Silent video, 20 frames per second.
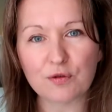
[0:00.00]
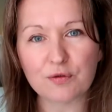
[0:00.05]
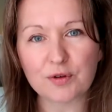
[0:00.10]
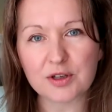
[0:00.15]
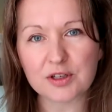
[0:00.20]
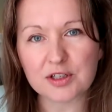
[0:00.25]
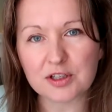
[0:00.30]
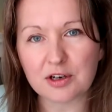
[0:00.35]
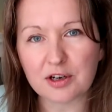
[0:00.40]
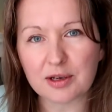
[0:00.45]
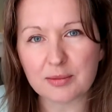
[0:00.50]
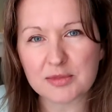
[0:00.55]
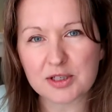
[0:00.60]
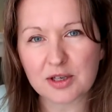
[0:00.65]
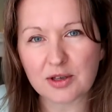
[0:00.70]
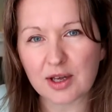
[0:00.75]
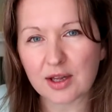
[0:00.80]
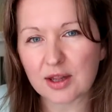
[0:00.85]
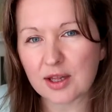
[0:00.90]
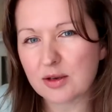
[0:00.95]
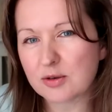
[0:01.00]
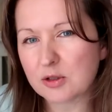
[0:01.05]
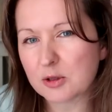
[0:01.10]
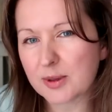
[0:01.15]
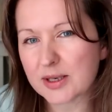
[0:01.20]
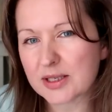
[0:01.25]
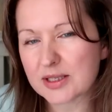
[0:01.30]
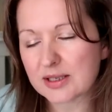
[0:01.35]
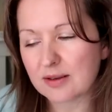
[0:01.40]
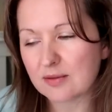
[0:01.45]
off at the time. So yeah, I think it was
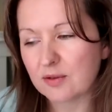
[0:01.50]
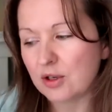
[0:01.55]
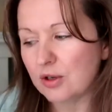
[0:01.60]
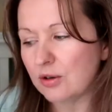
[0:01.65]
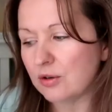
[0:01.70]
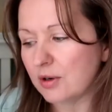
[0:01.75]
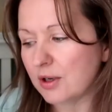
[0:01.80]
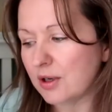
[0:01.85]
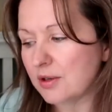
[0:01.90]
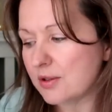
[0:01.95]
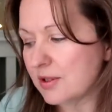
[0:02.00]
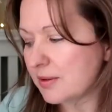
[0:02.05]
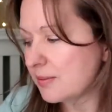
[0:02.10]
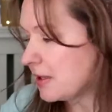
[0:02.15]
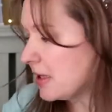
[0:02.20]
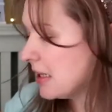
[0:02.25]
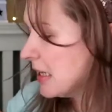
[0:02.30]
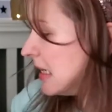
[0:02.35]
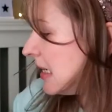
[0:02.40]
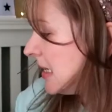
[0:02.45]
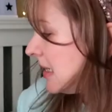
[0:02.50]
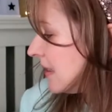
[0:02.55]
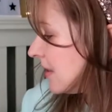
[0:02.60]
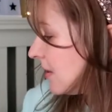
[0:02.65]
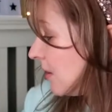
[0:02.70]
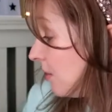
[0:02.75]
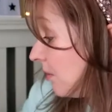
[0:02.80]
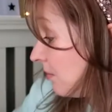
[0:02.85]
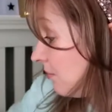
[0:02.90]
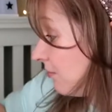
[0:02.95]
about 7 euros.
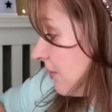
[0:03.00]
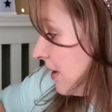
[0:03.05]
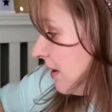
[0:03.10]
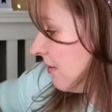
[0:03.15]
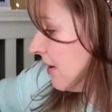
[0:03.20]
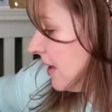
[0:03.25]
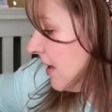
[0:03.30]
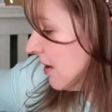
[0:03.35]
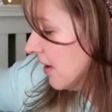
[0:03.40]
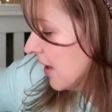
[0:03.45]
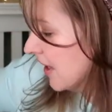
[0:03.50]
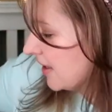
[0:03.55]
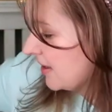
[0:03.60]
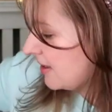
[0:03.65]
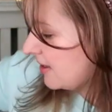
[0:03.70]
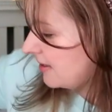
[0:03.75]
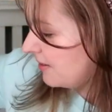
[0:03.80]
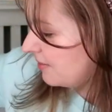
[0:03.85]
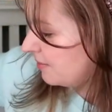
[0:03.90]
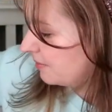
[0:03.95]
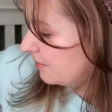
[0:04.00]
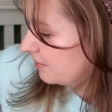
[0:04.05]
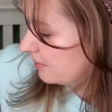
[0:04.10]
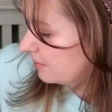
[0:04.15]
So really, really nice.